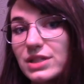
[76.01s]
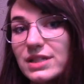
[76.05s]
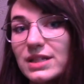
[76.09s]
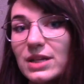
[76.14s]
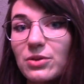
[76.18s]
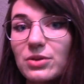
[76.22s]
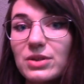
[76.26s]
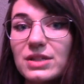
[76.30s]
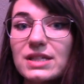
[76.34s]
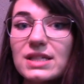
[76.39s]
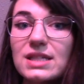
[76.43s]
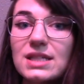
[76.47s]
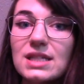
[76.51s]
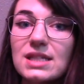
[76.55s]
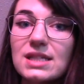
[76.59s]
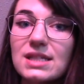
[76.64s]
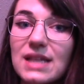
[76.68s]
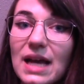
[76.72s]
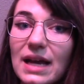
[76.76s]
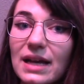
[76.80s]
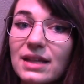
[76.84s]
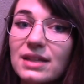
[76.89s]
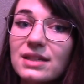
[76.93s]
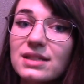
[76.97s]
Now this is the
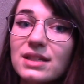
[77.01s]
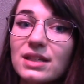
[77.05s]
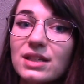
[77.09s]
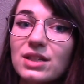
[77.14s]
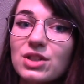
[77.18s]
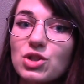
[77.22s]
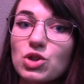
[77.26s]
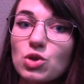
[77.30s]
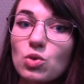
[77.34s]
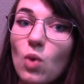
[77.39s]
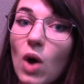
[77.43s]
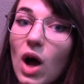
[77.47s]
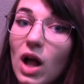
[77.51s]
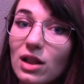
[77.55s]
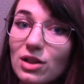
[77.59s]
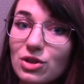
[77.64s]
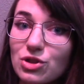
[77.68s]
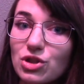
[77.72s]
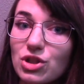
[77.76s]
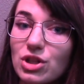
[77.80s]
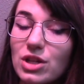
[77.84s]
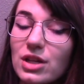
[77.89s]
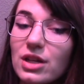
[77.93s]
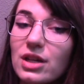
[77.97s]
second in a
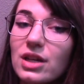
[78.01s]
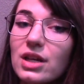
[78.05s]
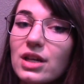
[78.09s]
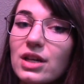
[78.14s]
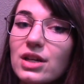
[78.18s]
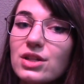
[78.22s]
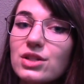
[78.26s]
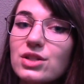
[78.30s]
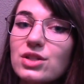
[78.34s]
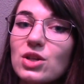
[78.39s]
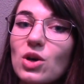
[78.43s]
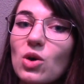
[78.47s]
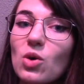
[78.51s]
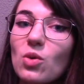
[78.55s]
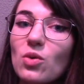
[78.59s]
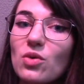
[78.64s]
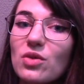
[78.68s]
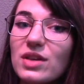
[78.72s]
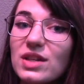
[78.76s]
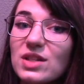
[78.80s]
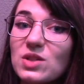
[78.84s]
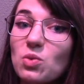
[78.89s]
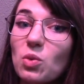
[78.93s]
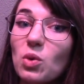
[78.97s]
duology, so
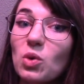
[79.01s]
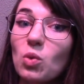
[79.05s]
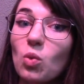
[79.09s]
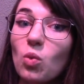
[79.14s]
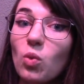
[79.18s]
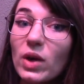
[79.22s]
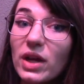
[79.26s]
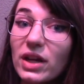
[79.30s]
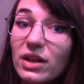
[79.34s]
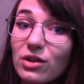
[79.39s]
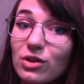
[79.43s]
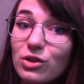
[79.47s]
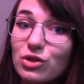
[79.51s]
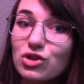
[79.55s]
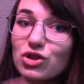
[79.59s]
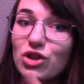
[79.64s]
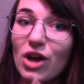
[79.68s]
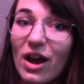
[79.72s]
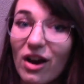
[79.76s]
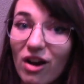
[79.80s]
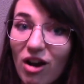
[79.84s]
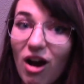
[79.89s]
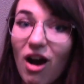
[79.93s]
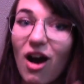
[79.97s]
this one will
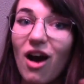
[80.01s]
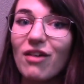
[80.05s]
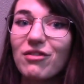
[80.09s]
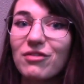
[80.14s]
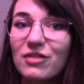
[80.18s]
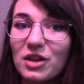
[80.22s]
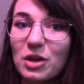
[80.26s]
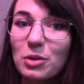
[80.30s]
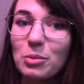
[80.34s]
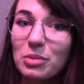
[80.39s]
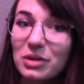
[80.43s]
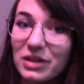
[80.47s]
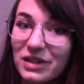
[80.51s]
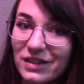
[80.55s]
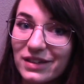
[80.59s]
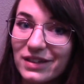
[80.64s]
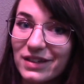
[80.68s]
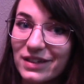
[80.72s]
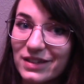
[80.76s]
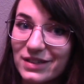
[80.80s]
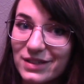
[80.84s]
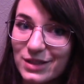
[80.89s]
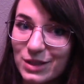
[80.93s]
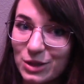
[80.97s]
check off
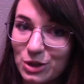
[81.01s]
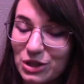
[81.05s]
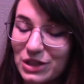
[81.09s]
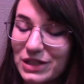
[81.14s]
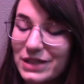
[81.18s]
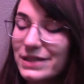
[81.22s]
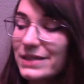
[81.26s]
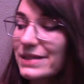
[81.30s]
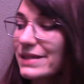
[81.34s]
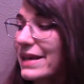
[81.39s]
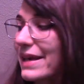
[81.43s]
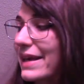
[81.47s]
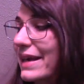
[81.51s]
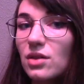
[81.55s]
completing a series.